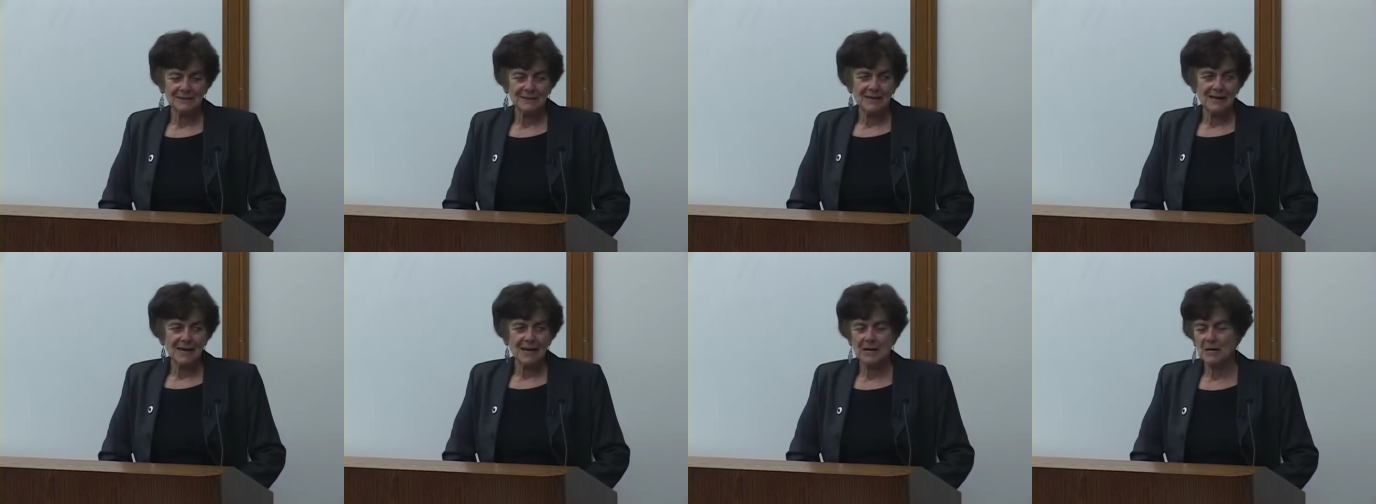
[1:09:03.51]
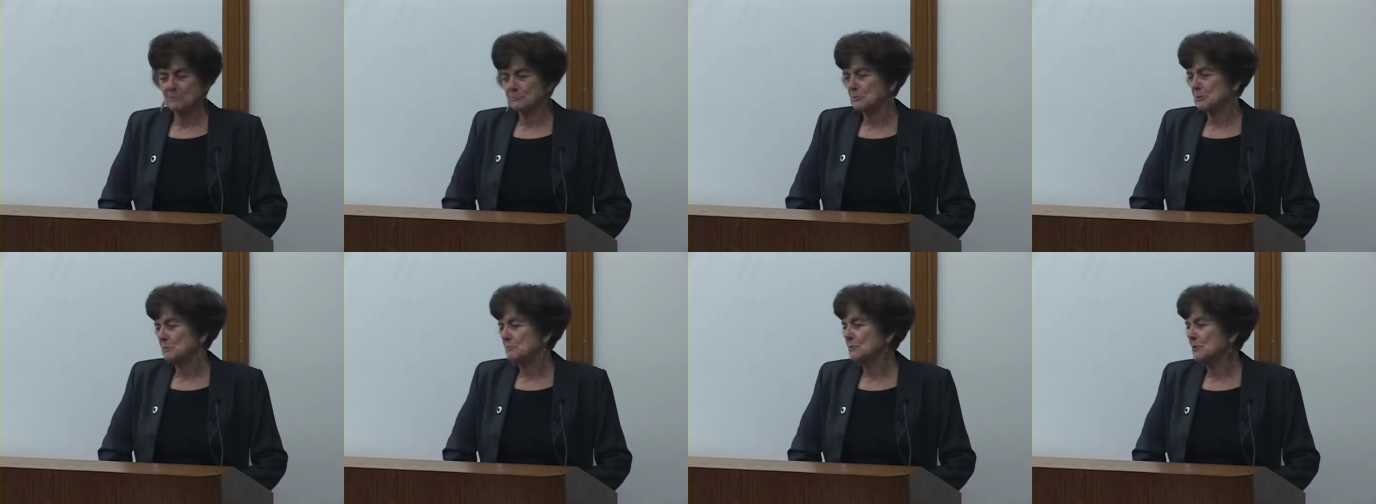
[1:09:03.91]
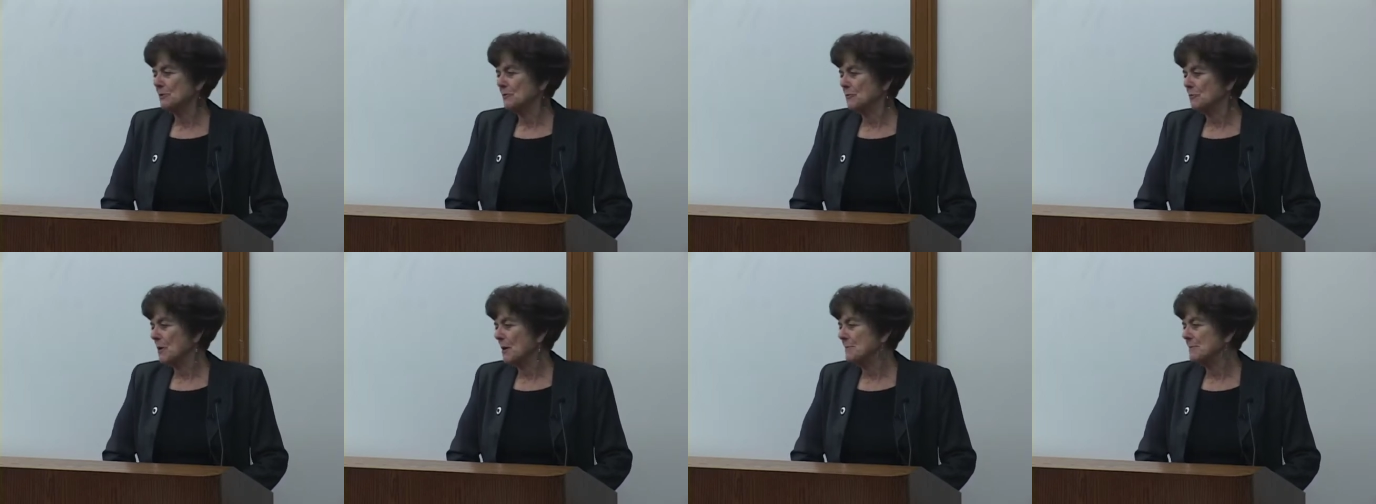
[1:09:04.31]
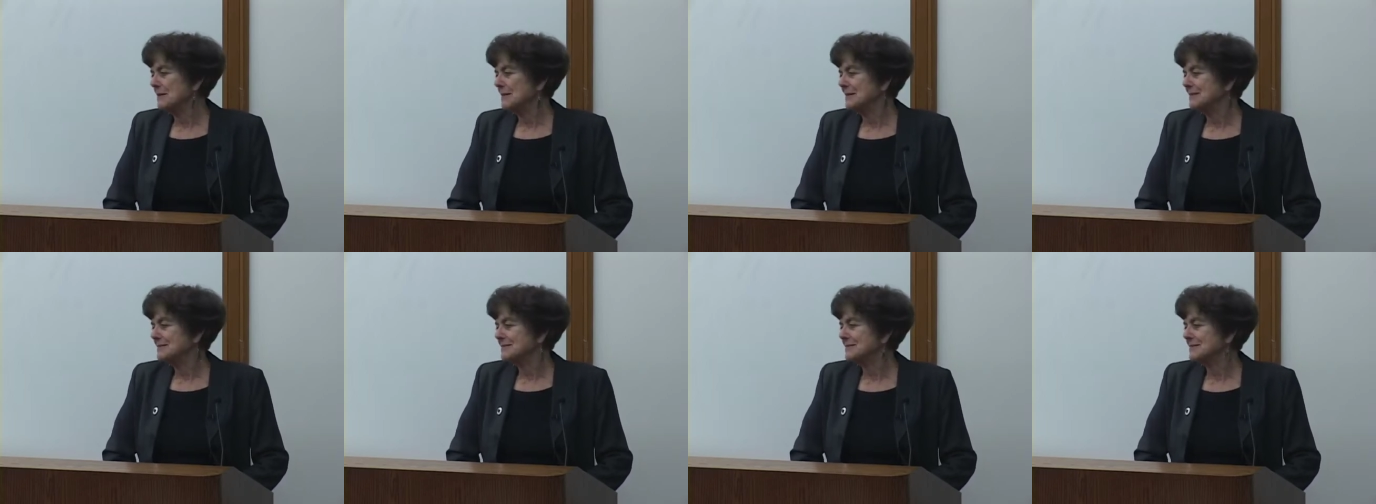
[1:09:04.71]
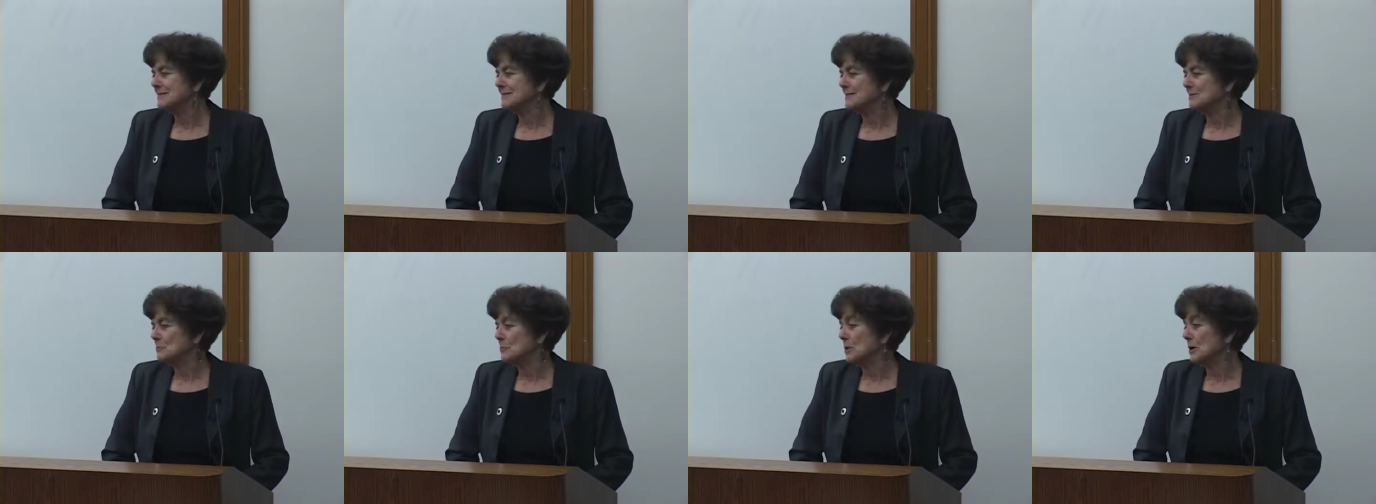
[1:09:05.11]
helped to move women into
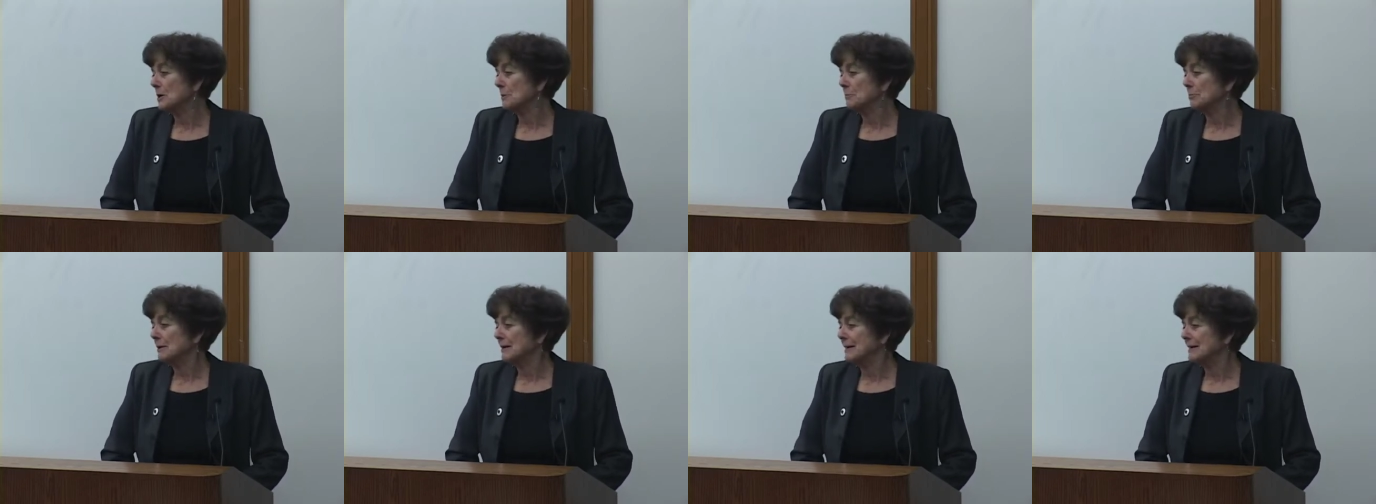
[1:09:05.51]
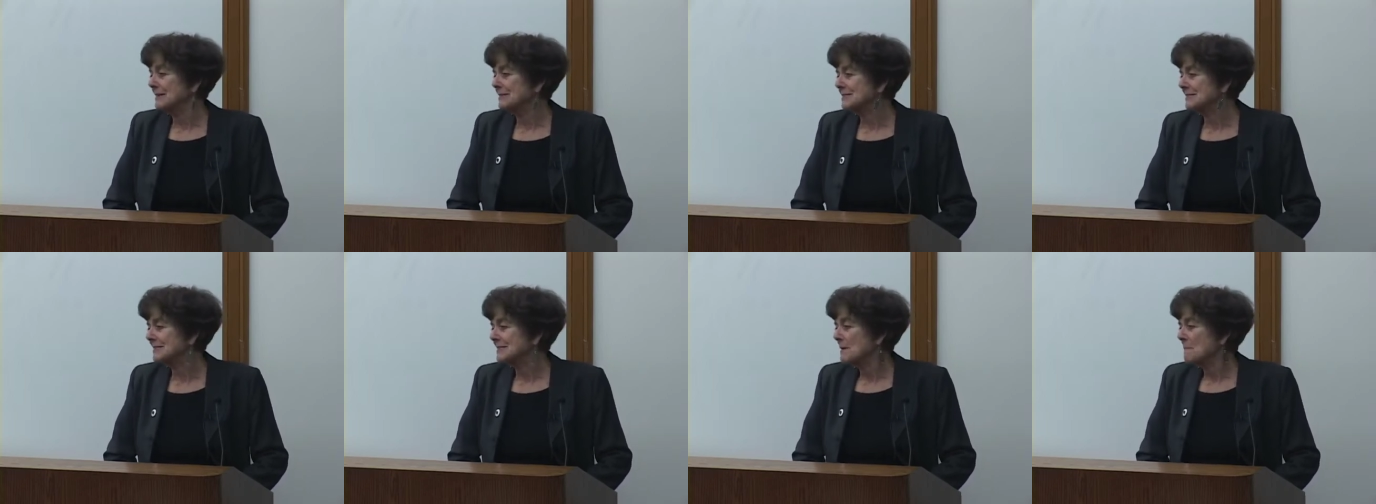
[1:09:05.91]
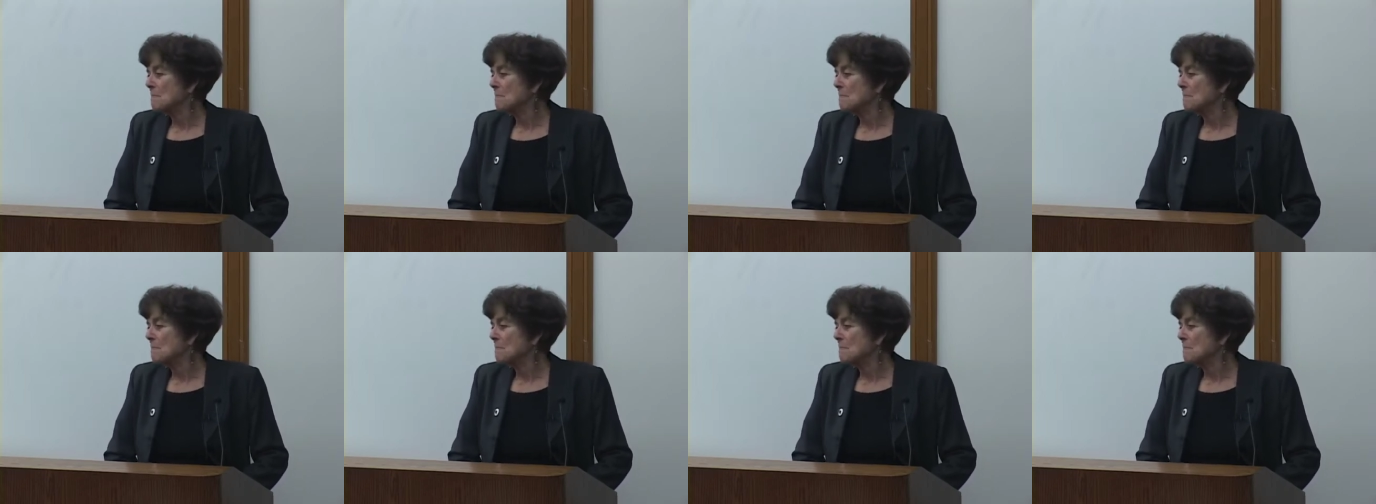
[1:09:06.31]
the workplace